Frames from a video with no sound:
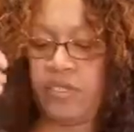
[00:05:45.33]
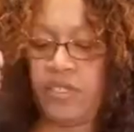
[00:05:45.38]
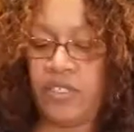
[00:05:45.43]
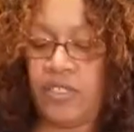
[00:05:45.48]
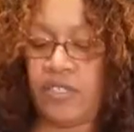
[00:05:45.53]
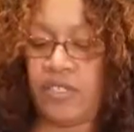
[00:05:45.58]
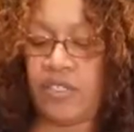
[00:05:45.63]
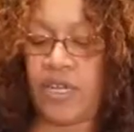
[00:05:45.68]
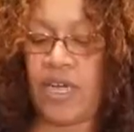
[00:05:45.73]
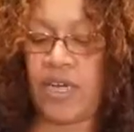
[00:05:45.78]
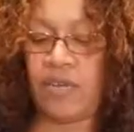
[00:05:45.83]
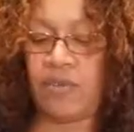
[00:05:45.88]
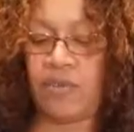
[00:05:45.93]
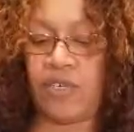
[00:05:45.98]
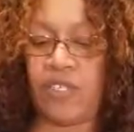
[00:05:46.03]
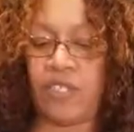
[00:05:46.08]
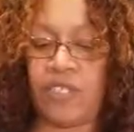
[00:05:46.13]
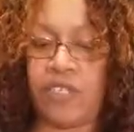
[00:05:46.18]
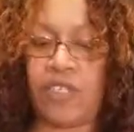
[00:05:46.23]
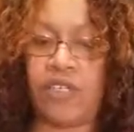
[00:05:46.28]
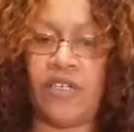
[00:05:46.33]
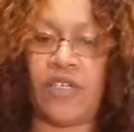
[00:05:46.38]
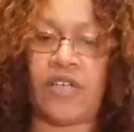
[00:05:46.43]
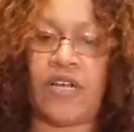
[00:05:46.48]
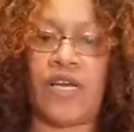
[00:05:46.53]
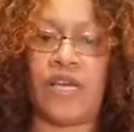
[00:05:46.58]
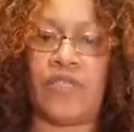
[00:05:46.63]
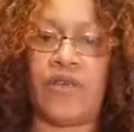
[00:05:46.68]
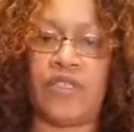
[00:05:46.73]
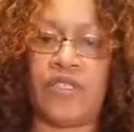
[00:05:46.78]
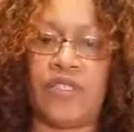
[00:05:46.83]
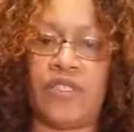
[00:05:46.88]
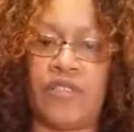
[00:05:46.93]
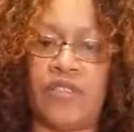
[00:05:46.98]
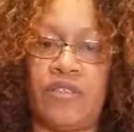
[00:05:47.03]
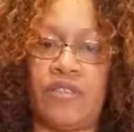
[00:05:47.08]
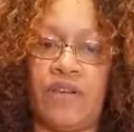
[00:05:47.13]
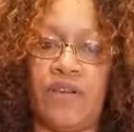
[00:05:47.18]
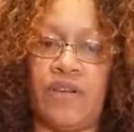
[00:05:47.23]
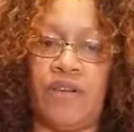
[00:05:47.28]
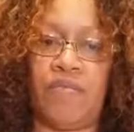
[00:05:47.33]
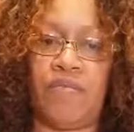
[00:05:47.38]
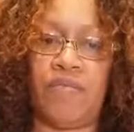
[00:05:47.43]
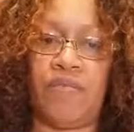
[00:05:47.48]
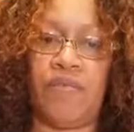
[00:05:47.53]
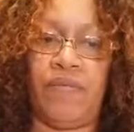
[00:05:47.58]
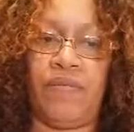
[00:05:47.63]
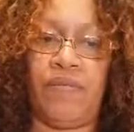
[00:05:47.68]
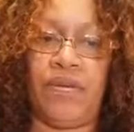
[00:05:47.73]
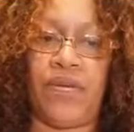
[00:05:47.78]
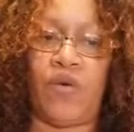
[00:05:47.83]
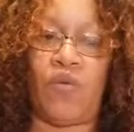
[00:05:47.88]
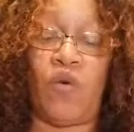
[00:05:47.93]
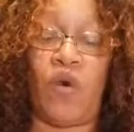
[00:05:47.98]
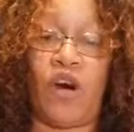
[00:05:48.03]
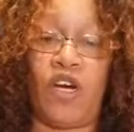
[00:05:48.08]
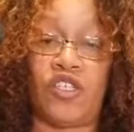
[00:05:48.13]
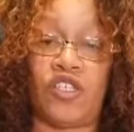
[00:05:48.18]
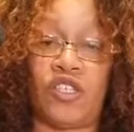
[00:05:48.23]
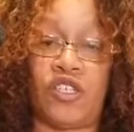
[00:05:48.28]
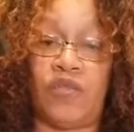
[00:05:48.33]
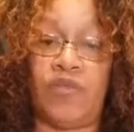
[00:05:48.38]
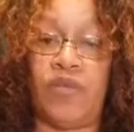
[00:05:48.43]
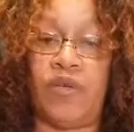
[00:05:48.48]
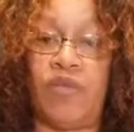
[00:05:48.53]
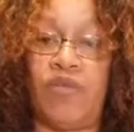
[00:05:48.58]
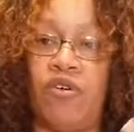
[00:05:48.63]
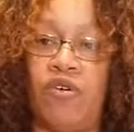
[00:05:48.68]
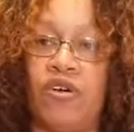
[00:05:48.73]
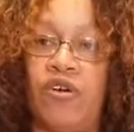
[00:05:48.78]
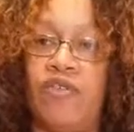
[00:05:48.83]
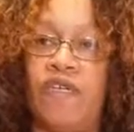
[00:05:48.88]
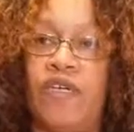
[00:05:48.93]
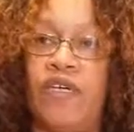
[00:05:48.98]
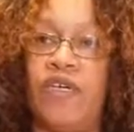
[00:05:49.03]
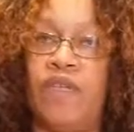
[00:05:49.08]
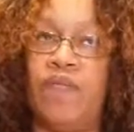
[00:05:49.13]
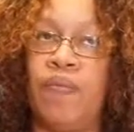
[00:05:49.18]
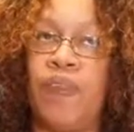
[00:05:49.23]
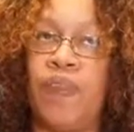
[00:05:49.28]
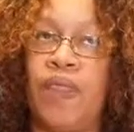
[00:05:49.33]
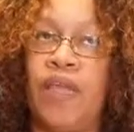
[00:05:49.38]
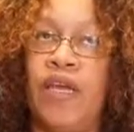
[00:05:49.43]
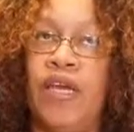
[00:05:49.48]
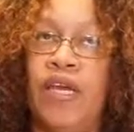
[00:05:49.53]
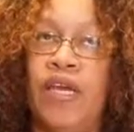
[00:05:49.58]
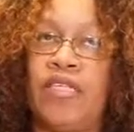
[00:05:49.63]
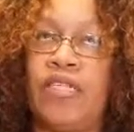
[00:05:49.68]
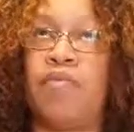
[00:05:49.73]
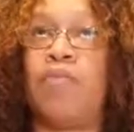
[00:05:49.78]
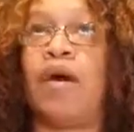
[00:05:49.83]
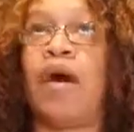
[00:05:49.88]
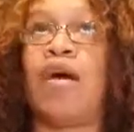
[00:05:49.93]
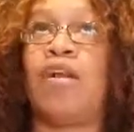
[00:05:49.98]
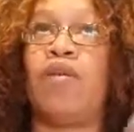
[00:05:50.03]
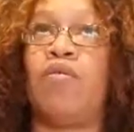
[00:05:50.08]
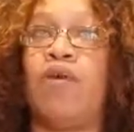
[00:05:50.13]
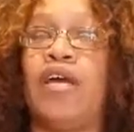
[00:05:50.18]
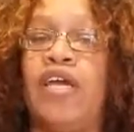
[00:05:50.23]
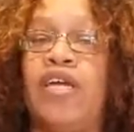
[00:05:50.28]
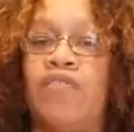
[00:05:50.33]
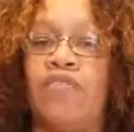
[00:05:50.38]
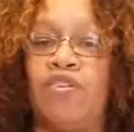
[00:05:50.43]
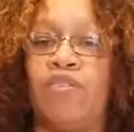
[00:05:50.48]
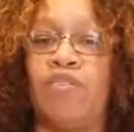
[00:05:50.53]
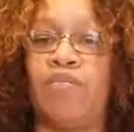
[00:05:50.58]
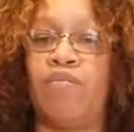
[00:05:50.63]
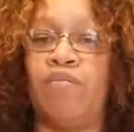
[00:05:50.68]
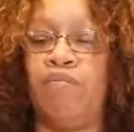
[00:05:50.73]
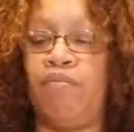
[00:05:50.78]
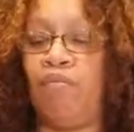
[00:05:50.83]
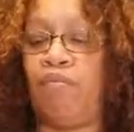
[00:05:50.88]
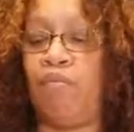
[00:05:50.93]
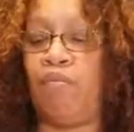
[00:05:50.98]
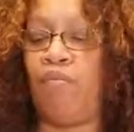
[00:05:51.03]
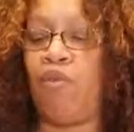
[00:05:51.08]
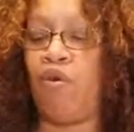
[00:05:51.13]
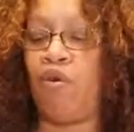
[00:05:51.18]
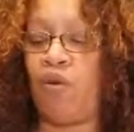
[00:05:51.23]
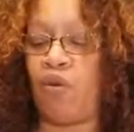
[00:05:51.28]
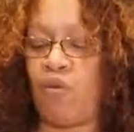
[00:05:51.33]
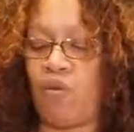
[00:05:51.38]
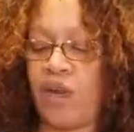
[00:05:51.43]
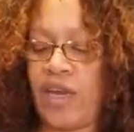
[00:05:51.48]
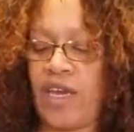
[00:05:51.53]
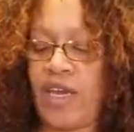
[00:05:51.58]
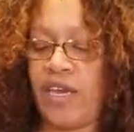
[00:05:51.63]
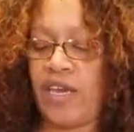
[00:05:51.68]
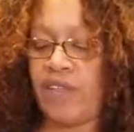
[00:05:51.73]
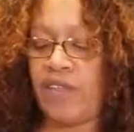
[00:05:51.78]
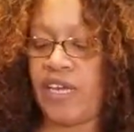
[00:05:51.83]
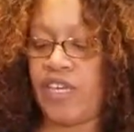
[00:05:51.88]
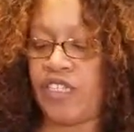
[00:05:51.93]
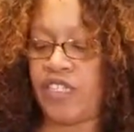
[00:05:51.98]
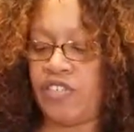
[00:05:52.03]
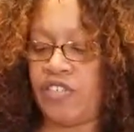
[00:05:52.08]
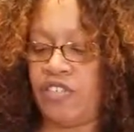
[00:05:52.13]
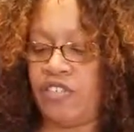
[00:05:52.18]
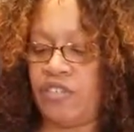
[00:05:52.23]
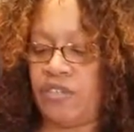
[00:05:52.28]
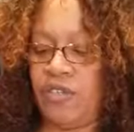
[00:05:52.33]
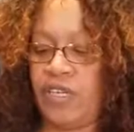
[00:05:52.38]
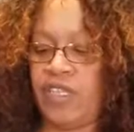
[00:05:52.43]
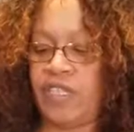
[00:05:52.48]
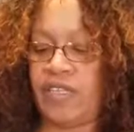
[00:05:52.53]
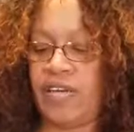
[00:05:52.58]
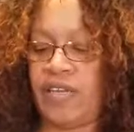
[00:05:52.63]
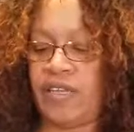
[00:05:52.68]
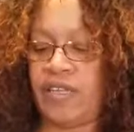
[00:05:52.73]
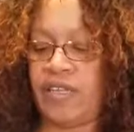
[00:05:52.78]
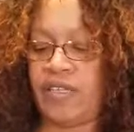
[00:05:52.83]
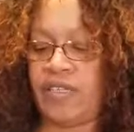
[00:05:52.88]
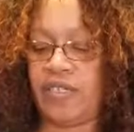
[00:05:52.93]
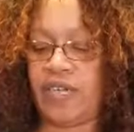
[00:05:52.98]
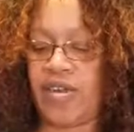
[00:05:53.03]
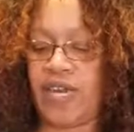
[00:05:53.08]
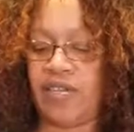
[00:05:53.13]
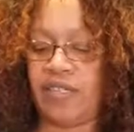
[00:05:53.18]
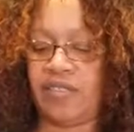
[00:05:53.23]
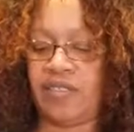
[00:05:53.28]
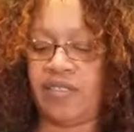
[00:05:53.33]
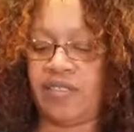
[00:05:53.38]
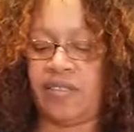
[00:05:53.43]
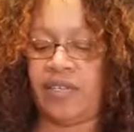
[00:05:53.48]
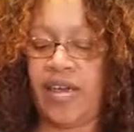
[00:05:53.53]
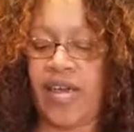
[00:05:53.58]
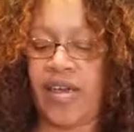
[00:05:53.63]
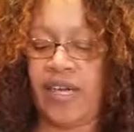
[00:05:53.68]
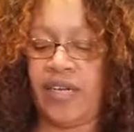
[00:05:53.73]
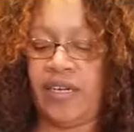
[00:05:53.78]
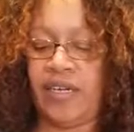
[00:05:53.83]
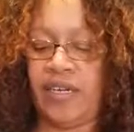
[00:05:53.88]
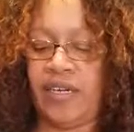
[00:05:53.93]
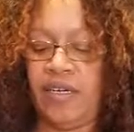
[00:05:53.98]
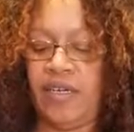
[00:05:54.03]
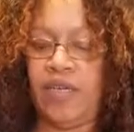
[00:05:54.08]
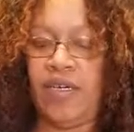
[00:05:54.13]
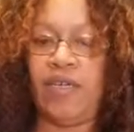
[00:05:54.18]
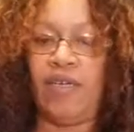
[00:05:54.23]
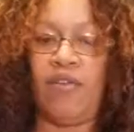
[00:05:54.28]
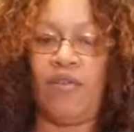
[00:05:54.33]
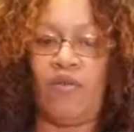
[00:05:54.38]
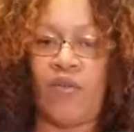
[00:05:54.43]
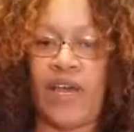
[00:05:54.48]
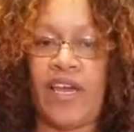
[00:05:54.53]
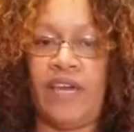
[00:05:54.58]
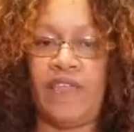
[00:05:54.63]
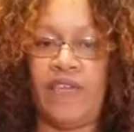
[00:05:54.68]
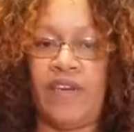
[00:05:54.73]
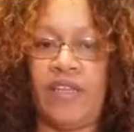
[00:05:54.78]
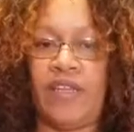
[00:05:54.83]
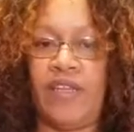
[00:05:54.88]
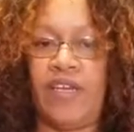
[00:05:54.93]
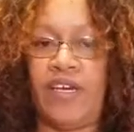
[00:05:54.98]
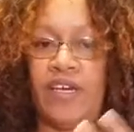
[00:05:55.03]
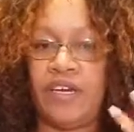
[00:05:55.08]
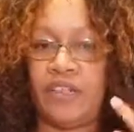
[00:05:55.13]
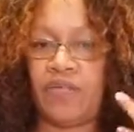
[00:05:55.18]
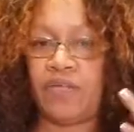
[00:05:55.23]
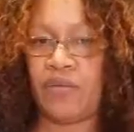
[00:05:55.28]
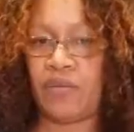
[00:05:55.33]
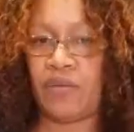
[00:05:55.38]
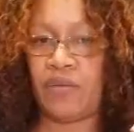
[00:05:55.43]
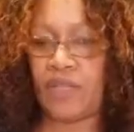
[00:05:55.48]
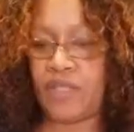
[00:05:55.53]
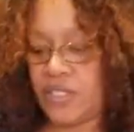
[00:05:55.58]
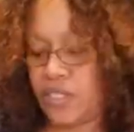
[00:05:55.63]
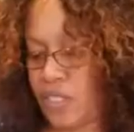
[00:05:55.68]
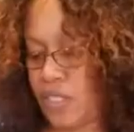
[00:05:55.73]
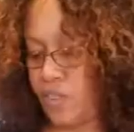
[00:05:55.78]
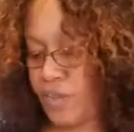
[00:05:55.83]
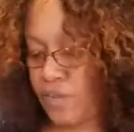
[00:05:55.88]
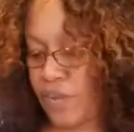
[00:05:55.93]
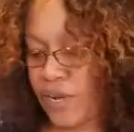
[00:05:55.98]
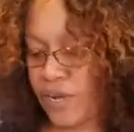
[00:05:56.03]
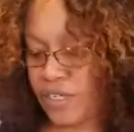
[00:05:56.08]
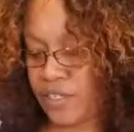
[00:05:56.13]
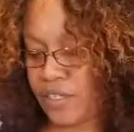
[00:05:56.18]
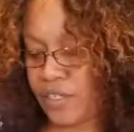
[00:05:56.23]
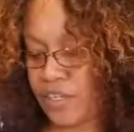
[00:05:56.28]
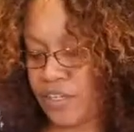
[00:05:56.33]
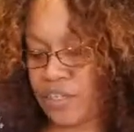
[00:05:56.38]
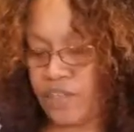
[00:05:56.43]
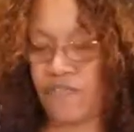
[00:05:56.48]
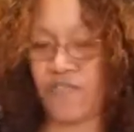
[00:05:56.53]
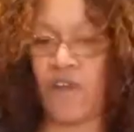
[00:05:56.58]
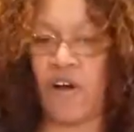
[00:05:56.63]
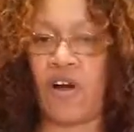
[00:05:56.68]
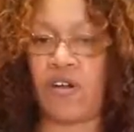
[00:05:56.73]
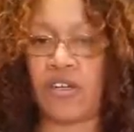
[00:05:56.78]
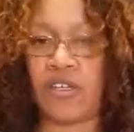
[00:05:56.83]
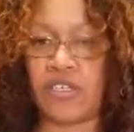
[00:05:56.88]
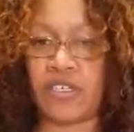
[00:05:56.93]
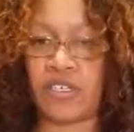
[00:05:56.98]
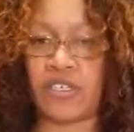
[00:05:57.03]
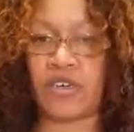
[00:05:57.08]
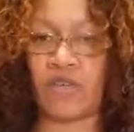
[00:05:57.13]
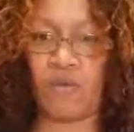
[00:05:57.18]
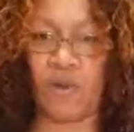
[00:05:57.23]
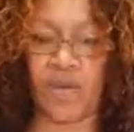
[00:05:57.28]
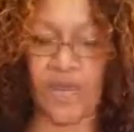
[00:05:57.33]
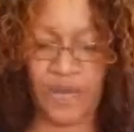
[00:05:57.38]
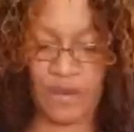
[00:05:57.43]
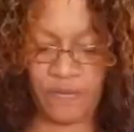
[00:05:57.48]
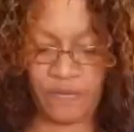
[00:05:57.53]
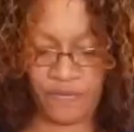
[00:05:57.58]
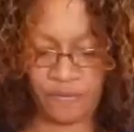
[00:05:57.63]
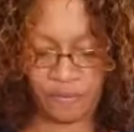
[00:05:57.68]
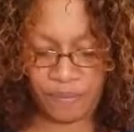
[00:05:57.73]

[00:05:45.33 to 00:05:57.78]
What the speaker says: This is not what it's gonna look like once it's been washed. It'll be more of a, it's a body wave, so it'll be more wave. They just do this, I think, to kind of set the wave in there. But once it gets wet, they're gonna fall and it's gonna wave.